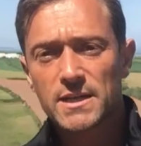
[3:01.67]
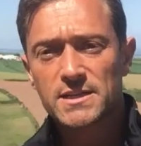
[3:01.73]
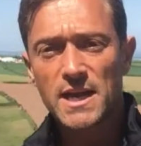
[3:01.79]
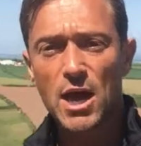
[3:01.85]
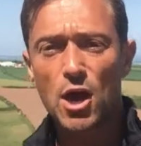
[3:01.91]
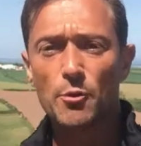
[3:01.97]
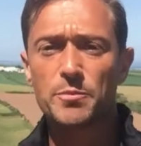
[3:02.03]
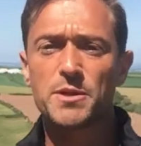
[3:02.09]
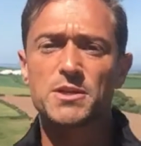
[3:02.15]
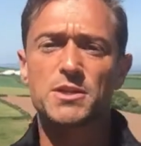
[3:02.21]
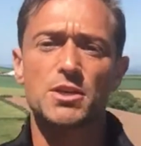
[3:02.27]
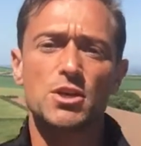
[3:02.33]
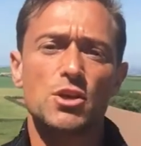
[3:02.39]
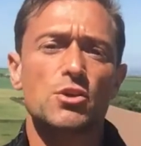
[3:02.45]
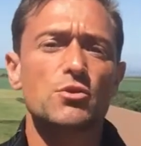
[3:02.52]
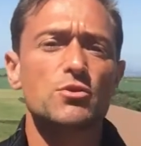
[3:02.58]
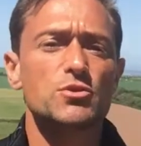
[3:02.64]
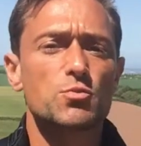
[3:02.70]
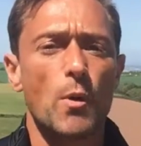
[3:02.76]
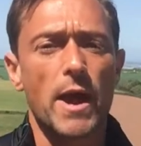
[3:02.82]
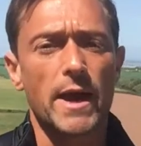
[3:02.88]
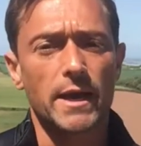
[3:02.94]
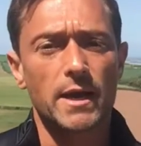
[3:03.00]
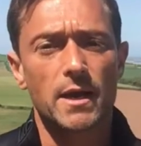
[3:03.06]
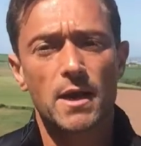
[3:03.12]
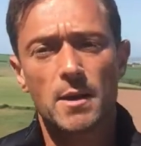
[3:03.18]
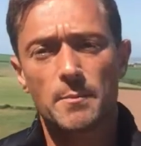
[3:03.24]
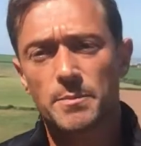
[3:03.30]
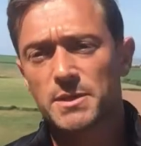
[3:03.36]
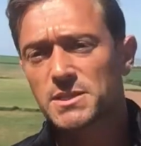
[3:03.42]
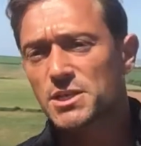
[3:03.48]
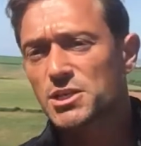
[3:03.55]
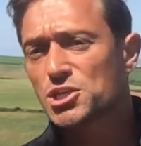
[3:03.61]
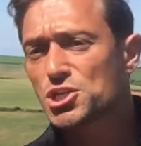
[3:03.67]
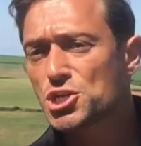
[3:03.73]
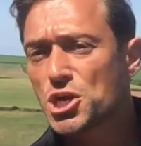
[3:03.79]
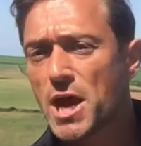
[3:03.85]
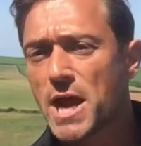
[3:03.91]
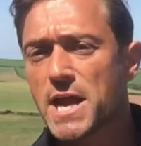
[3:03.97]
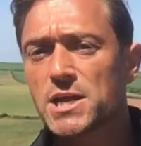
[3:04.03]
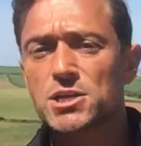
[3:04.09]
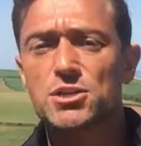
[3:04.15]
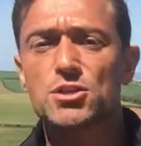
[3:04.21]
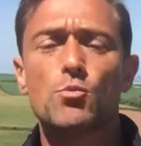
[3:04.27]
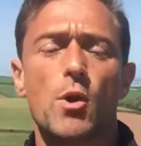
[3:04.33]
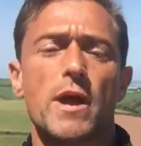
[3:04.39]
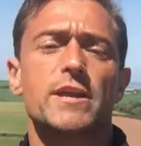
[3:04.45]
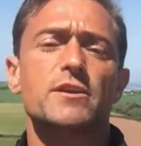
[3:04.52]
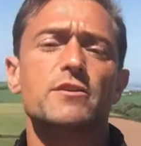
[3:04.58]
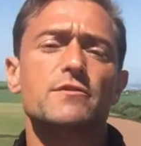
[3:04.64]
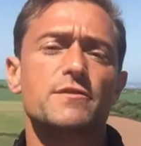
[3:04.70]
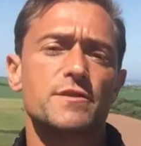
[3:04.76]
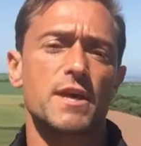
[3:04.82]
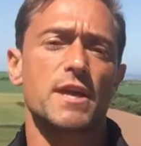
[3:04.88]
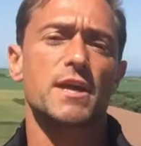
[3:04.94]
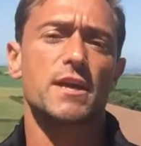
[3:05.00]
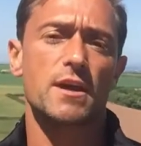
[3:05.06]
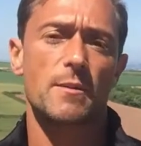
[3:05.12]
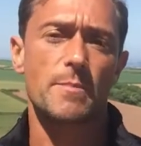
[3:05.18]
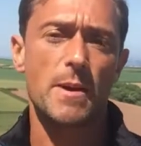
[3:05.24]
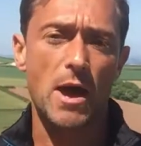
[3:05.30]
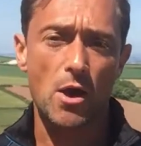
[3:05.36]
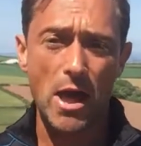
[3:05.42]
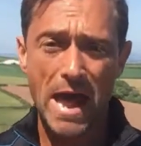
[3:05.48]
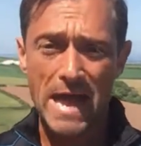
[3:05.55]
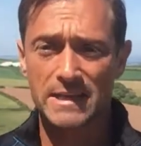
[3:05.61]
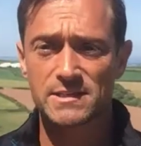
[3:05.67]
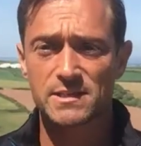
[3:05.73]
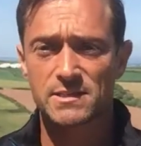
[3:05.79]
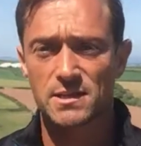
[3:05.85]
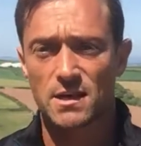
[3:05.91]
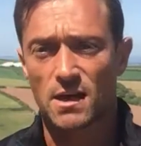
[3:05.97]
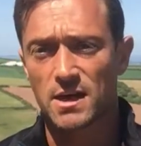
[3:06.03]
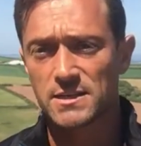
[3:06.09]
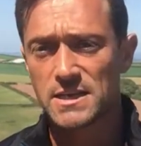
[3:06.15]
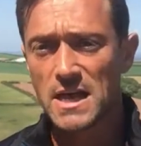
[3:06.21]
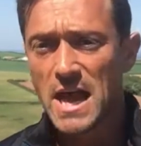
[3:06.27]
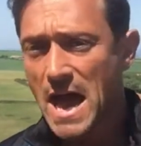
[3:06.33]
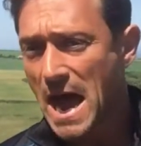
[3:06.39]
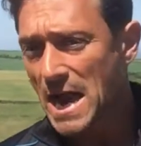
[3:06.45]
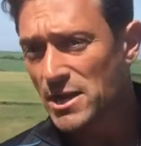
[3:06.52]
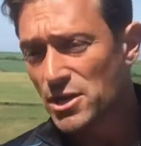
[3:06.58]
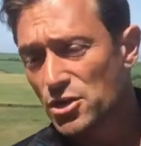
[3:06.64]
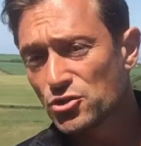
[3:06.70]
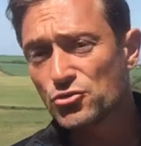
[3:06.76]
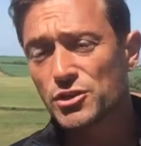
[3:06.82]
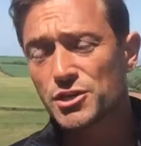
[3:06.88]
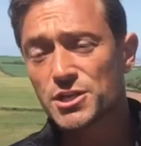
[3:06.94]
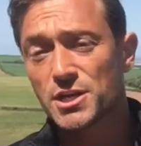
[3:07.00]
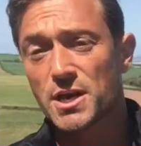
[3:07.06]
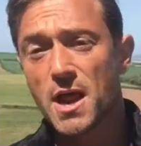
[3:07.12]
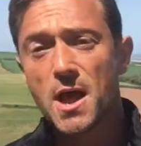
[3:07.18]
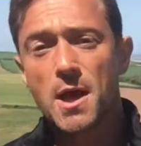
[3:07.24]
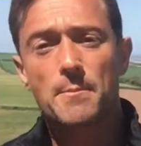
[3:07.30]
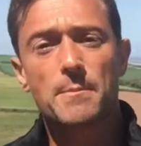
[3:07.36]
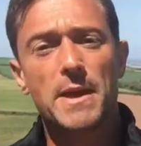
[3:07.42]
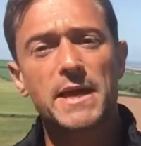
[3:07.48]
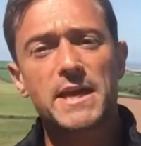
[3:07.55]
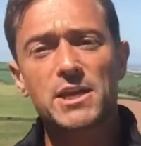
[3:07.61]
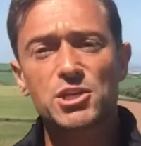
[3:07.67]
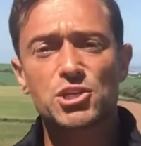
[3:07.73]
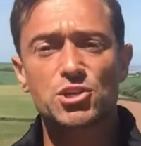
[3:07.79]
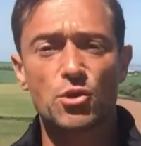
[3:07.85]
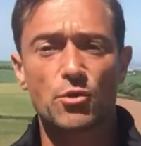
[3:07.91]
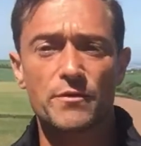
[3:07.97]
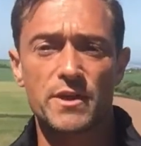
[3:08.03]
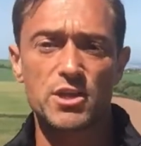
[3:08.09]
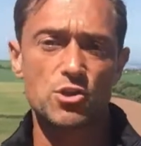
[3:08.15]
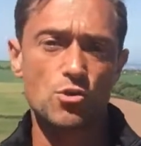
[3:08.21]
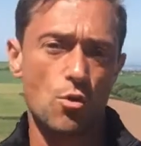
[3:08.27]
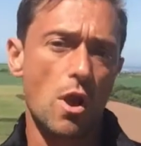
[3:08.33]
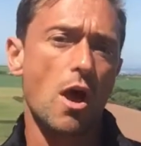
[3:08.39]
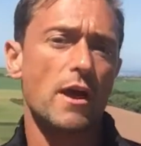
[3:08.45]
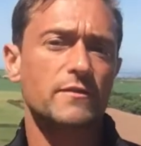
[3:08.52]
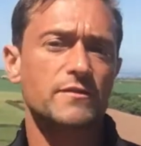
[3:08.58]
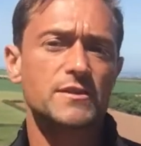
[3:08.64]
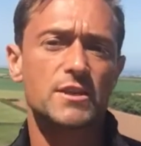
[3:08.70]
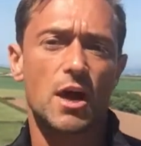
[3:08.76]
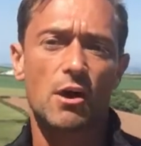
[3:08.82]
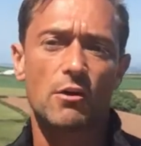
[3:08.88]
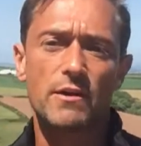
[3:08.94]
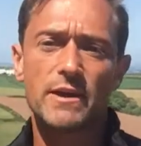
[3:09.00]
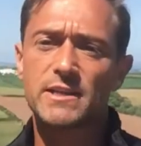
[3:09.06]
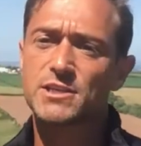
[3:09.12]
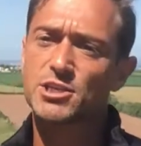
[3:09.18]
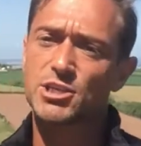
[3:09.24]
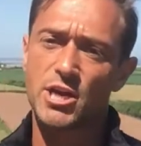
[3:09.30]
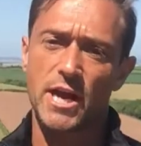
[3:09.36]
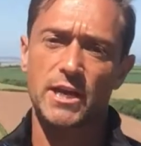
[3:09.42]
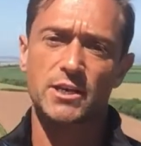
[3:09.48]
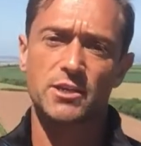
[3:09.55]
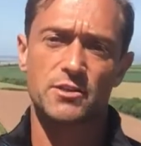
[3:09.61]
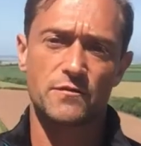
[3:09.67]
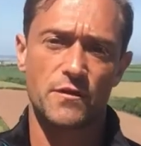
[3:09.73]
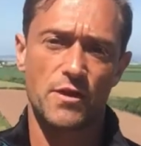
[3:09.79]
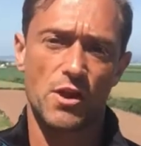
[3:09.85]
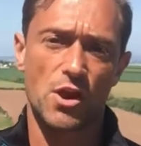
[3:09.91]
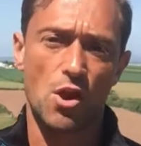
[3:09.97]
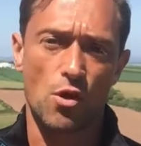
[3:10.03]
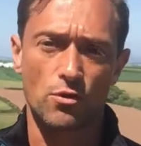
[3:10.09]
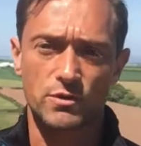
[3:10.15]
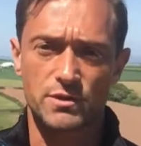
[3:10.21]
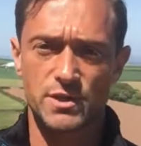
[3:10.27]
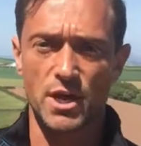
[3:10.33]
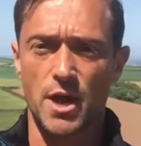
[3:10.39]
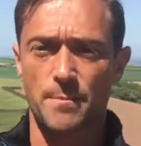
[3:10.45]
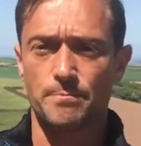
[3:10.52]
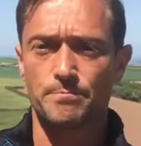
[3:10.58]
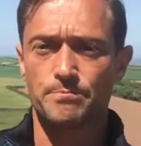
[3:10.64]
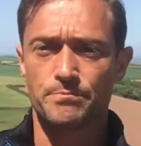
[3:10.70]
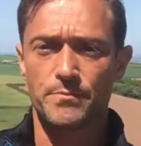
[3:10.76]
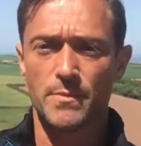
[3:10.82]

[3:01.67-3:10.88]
to help you to lose weight, but to change the way you think about exercise and nutrition, making sure that your lifestyle is changed for the long term.